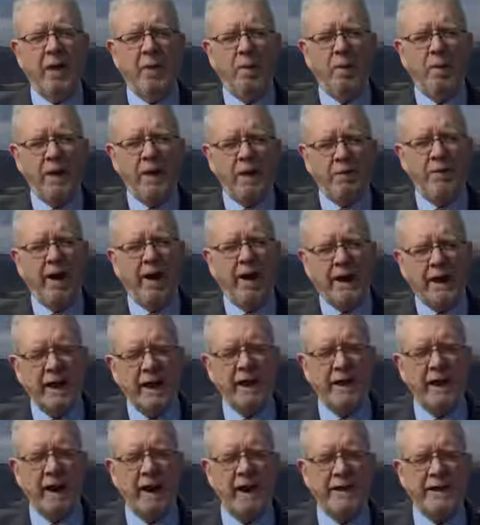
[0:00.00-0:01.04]
We
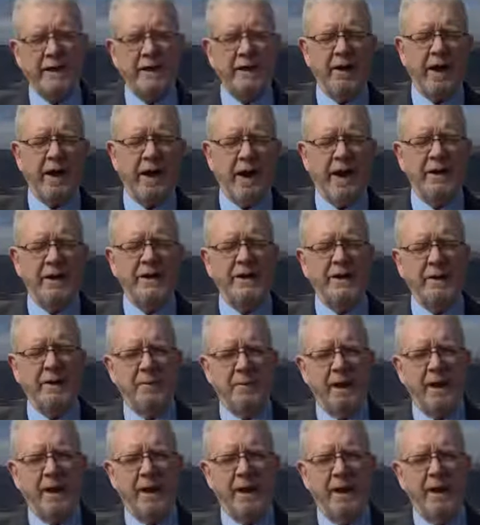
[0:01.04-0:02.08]
recognise that there has to
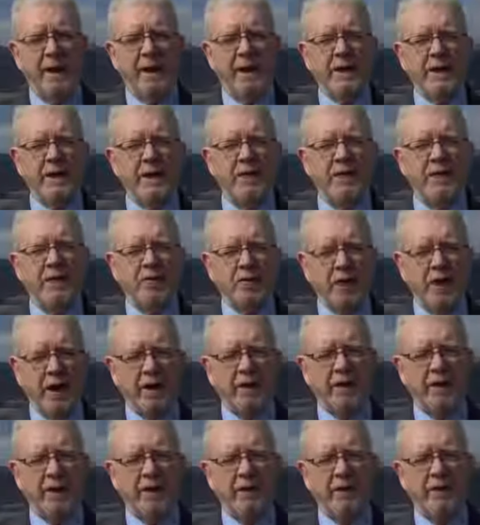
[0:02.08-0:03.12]
be
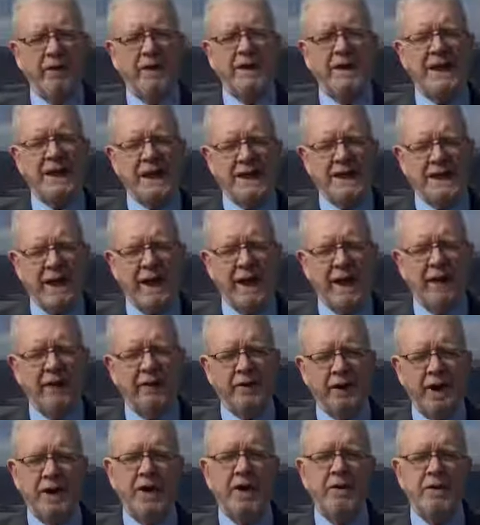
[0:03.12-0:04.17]
constructive,
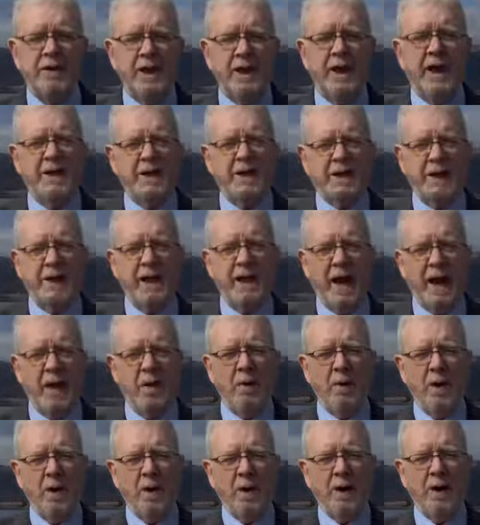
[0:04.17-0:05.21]
detailed negotiation
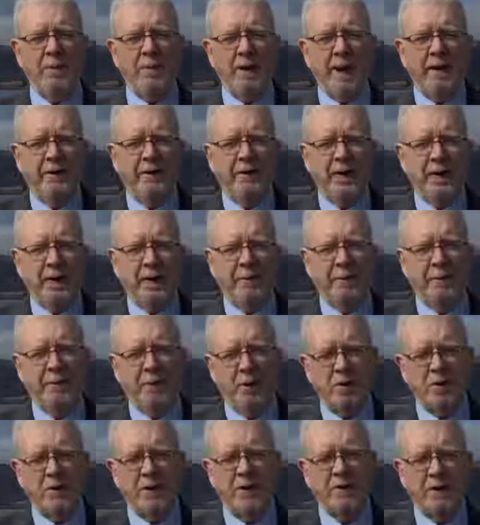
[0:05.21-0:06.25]
now about the
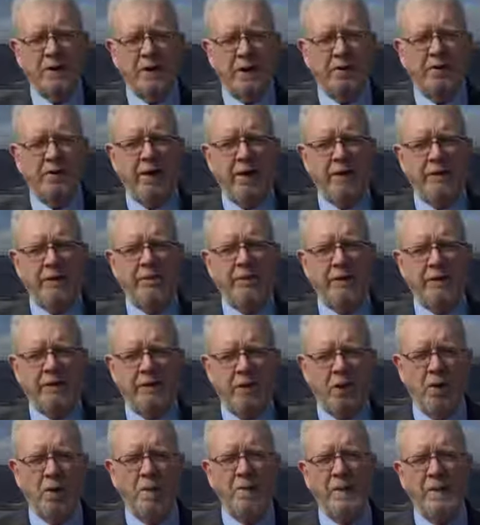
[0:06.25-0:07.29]
proposals in the Great
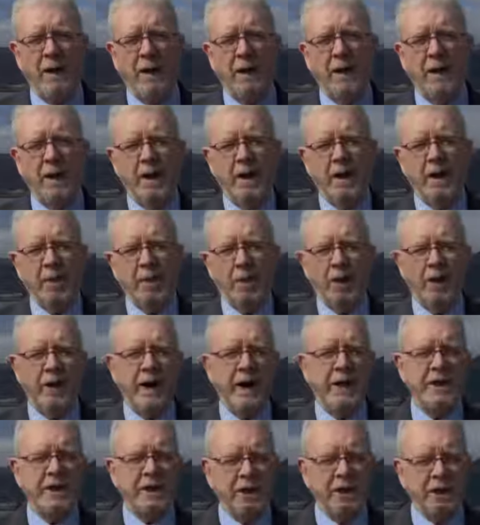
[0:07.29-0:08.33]
Reform Bill. What
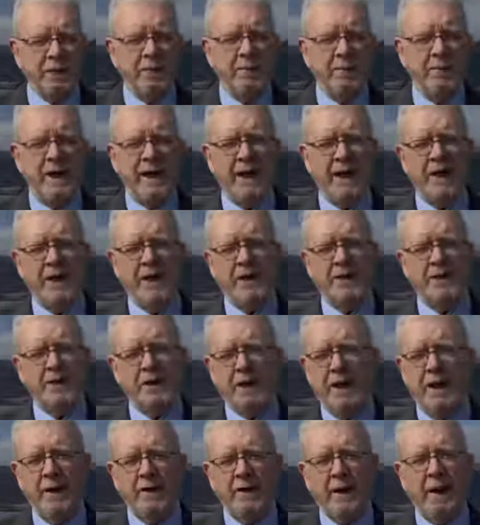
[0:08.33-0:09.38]
that shouldn't be
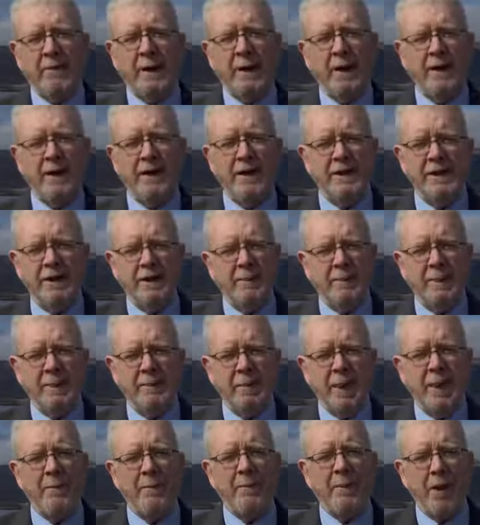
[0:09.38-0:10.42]
shouldn't be
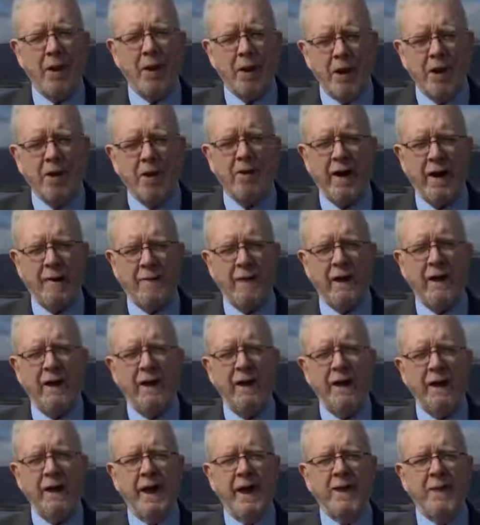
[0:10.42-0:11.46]
about power grabbing.
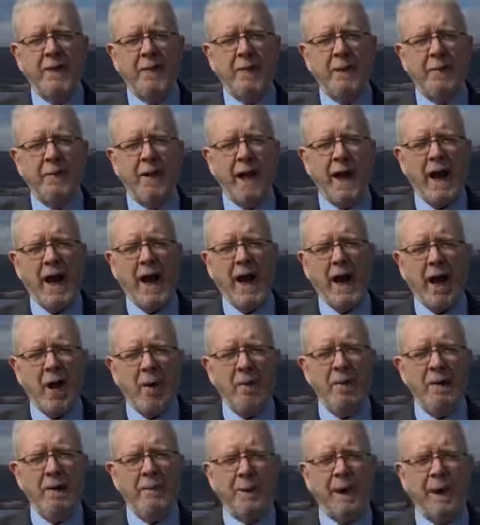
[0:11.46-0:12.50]
It should be about
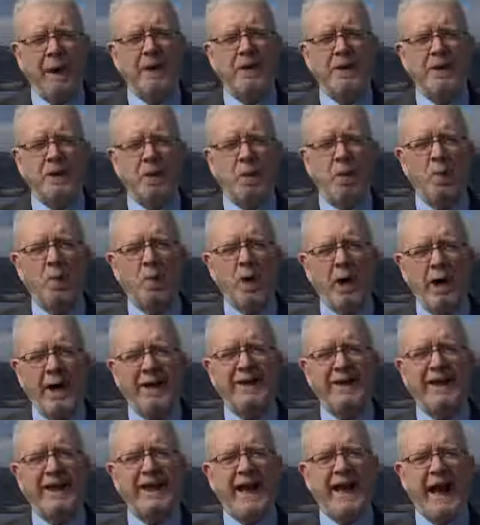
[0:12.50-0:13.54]
how we manage to
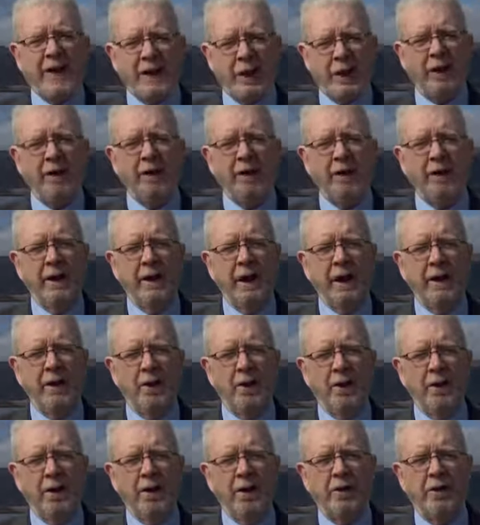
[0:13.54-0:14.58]
work together in
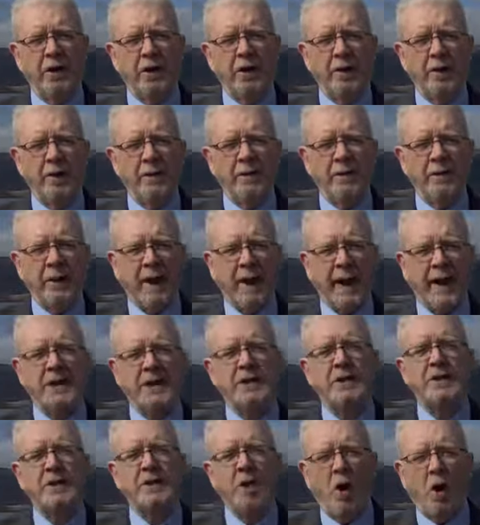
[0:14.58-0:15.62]
order to
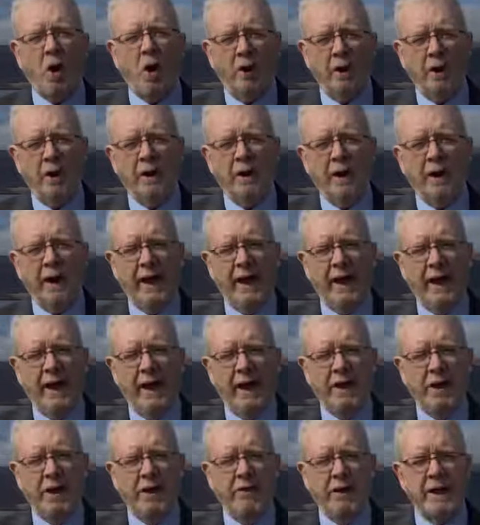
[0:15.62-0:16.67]
install
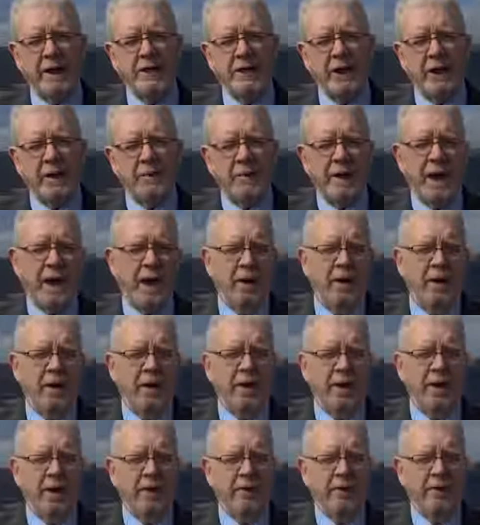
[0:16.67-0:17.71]
a new regime. Now,
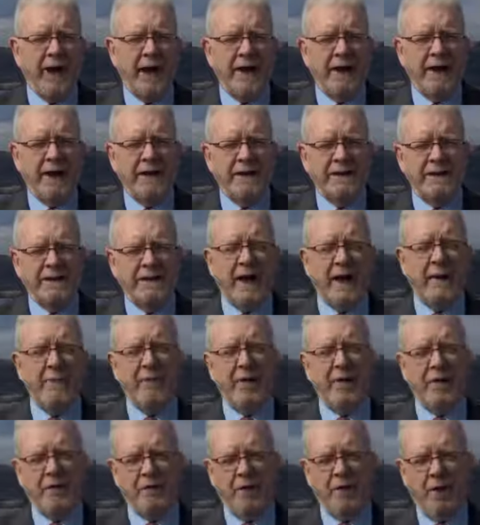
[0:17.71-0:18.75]
you know, that is
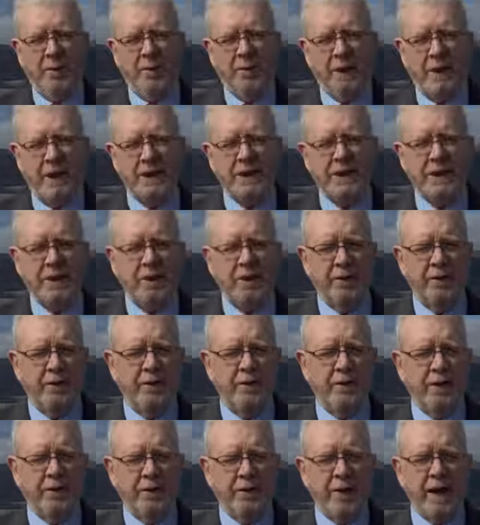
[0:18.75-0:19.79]
separate from the issue of a
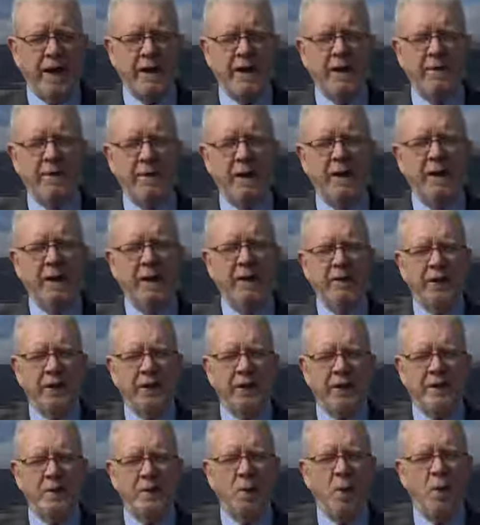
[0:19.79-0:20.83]
referendum.
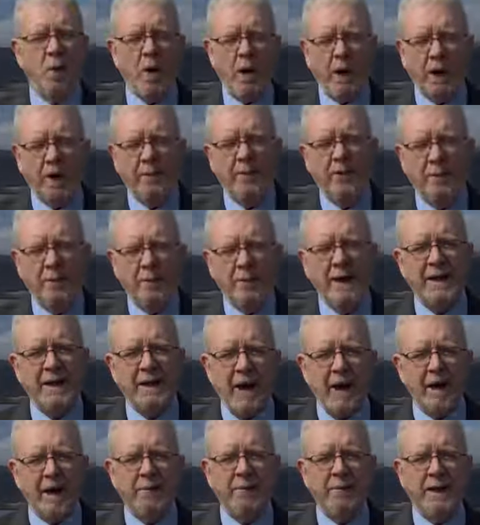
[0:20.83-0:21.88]
There is work to be
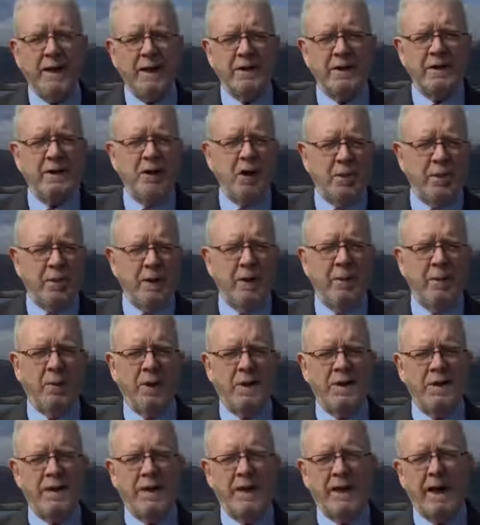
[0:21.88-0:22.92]
done because nobody
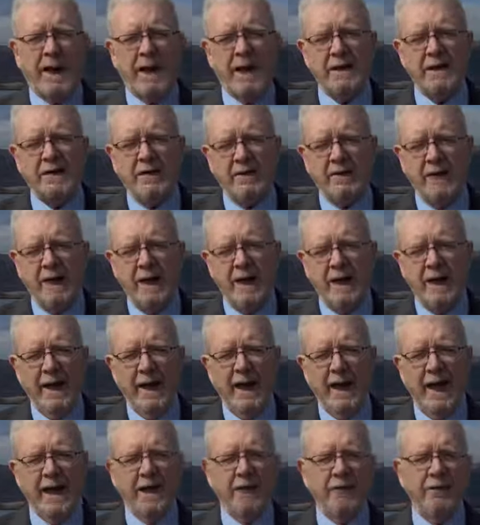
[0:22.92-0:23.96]
wants to get to the
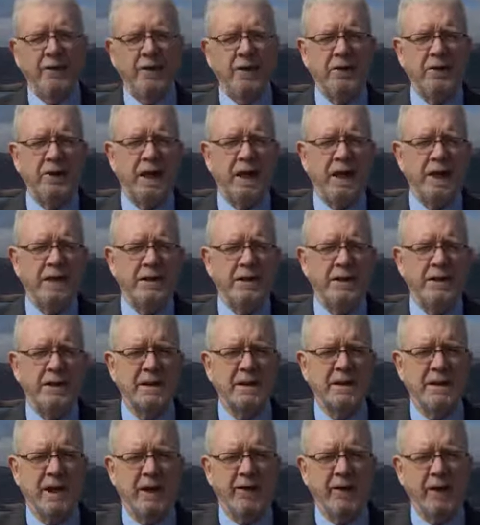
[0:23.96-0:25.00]
end of 2 years and
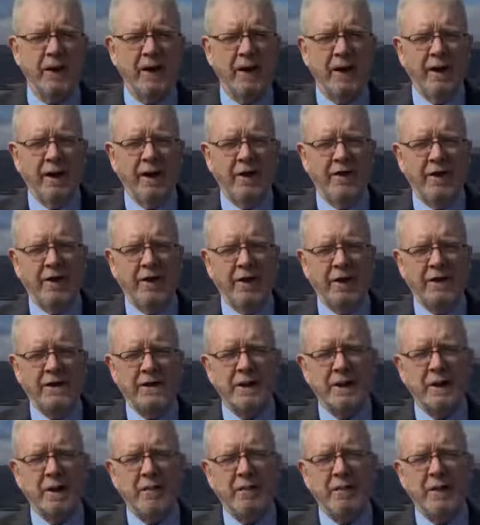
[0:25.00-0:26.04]
discover that there
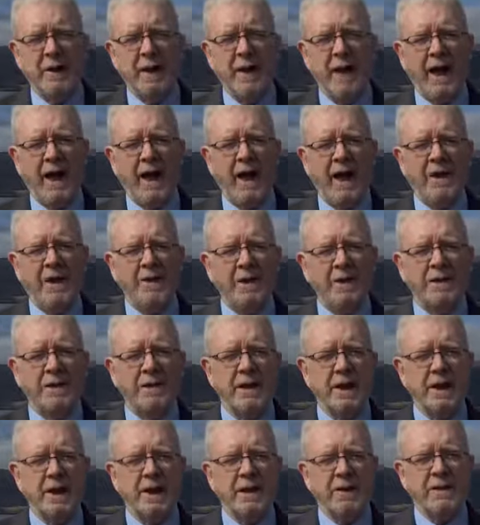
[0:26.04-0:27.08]
is a complete
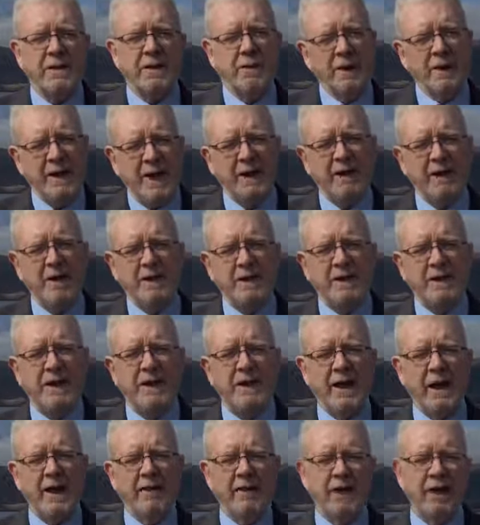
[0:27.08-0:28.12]
hiatus. So we need those
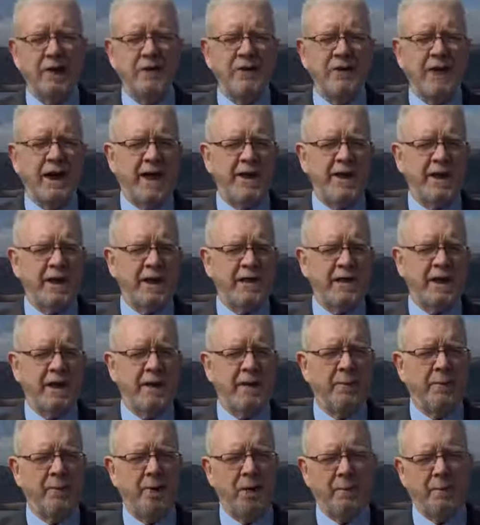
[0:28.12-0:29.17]
detailed negotiations.
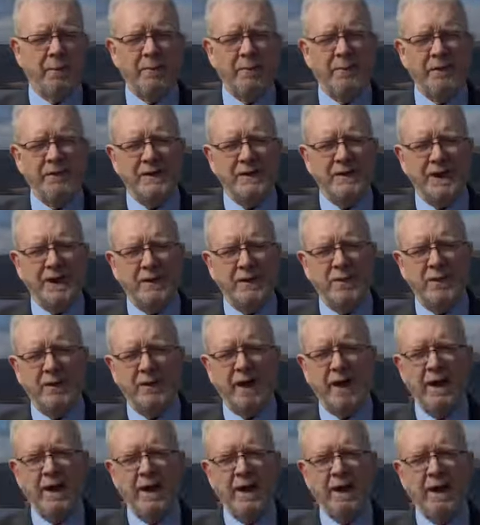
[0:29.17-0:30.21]
And the problem we've seen with
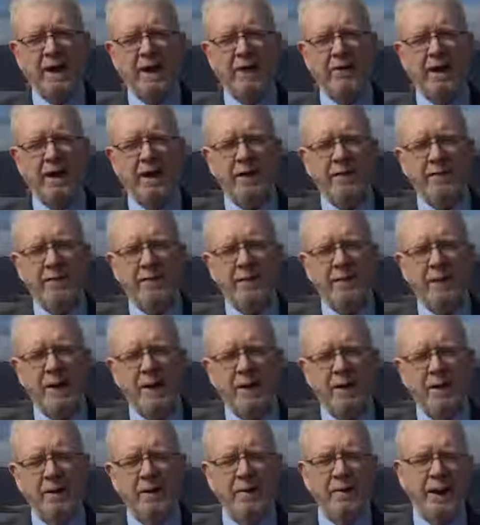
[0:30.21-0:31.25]
the Great
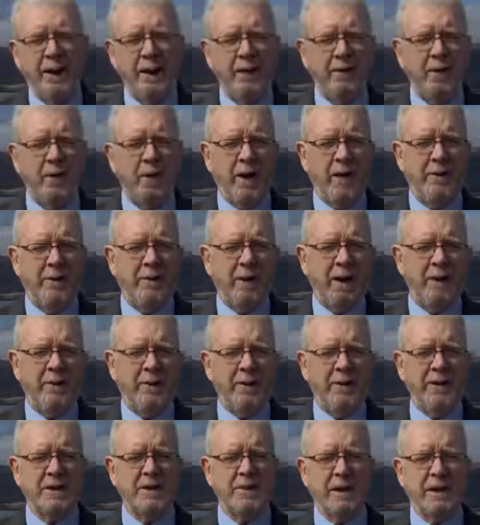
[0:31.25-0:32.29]
Repeal Bill white
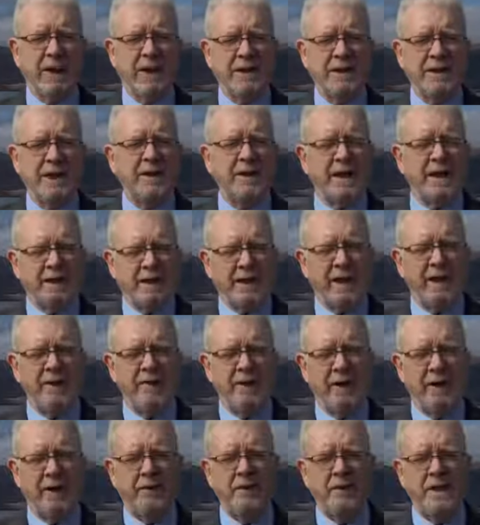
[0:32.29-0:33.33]
paper this week is it doesn't
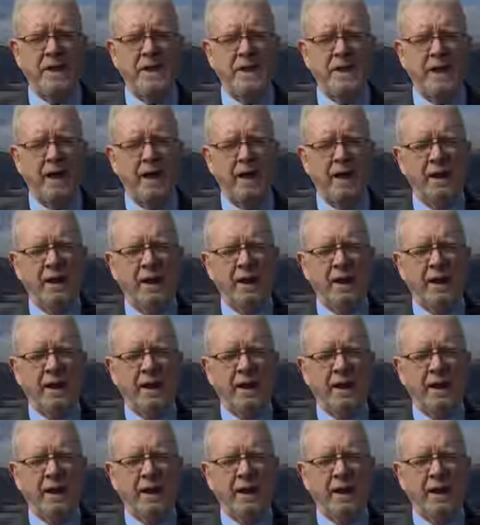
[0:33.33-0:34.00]
have enough detail.